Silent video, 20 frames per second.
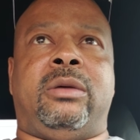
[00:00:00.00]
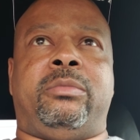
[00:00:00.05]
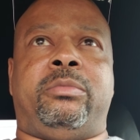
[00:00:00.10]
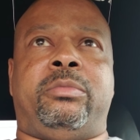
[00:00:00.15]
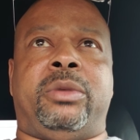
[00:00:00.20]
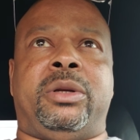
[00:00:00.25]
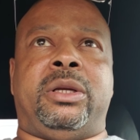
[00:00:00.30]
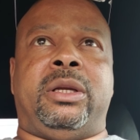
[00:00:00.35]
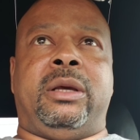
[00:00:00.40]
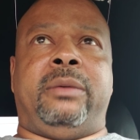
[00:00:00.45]

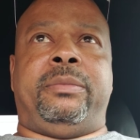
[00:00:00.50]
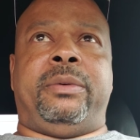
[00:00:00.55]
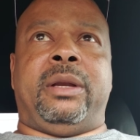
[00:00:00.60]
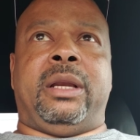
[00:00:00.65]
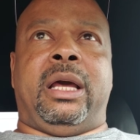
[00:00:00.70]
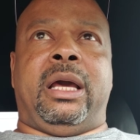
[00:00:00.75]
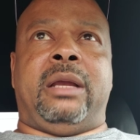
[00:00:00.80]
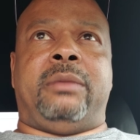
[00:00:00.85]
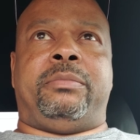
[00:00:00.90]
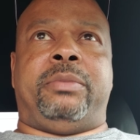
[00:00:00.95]

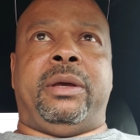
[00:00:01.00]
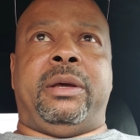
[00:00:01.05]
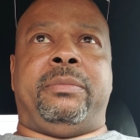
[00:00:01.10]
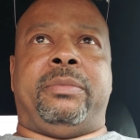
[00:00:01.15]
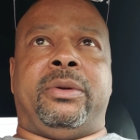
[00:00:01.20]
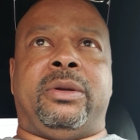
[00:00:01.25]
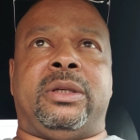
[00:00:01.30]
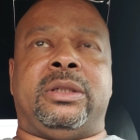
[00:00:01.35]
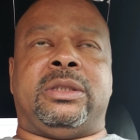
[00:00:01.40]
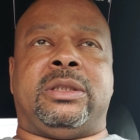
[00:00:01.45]
manipulate
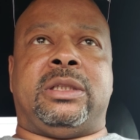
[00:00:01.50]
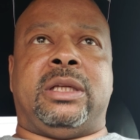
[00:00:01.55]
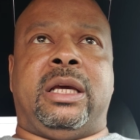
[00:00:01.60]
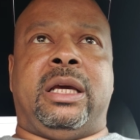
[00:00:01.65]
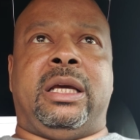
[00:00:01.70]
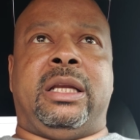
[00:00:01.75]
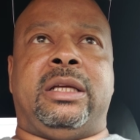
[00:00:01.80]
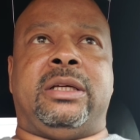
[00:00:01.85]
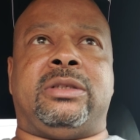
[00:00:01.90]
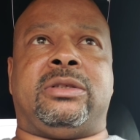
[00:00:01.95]
people and
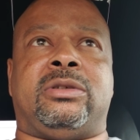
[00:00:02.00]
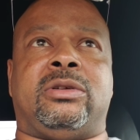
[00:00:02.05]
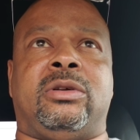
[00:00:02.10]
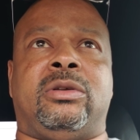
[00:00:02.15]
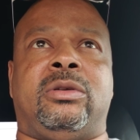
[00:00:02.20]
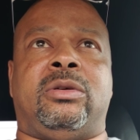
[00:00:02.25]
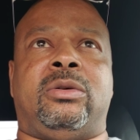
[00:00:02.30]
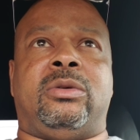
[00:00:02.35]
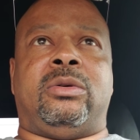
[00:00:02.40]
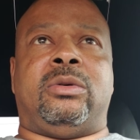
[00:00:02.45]
say it is the
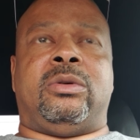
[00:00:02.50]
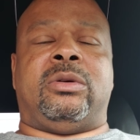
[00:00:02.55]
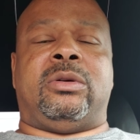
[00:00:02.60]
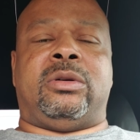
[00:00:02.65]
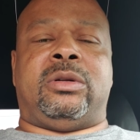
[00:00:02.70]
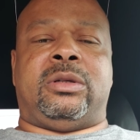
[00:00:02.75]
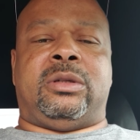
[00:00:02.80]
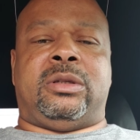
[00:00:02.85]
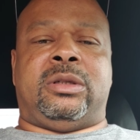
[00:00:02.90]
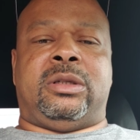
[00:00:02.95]

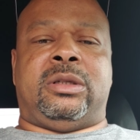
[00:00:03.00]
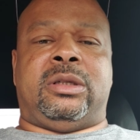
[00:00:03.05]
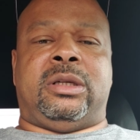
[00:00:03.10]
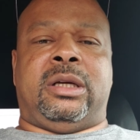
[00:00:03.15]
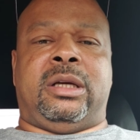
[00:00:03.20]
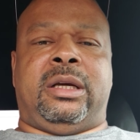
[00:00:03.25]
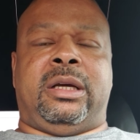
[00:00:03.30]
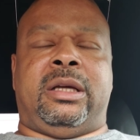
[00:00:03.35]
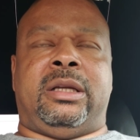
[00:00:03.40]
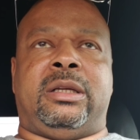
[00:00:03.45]
Lord.
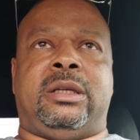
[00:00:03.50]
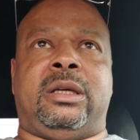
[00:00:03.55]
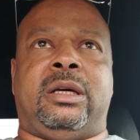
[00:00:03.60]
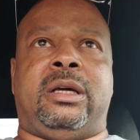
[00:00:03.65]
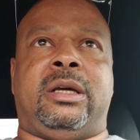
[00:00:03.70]
And